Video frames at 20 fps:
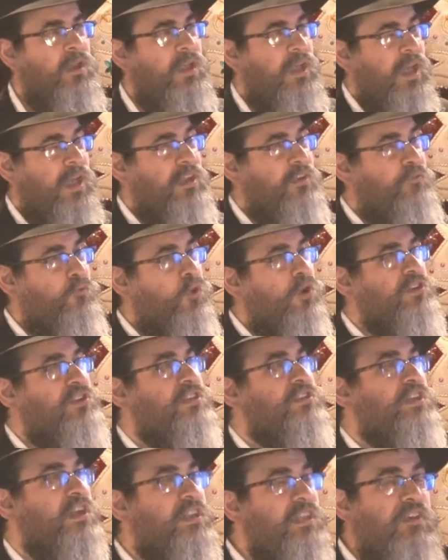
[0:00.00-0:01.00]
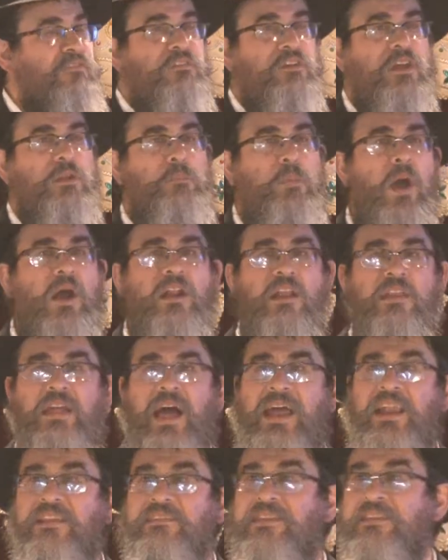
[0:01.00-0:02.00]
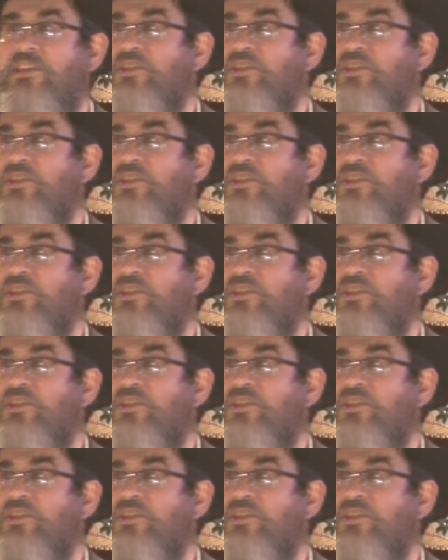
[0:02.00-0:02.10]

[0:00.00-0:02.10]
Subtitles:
And of course, a significant part of that is that